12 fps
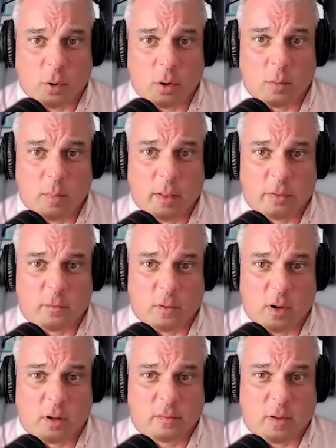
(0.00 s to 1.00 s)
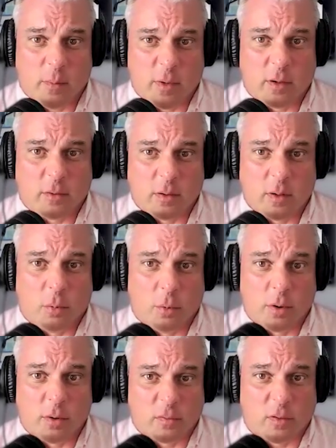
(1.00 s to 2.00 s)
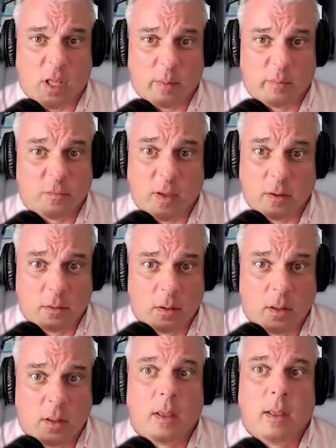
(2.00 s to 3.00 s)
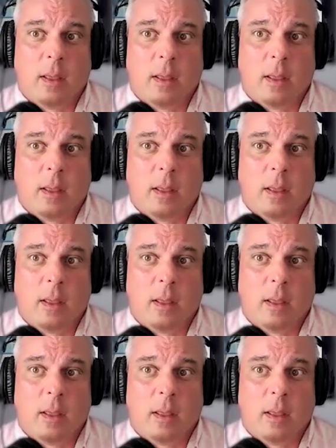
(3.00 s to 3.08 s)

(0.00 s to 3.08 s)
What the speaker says: per month drugs come into an employer's claims fund,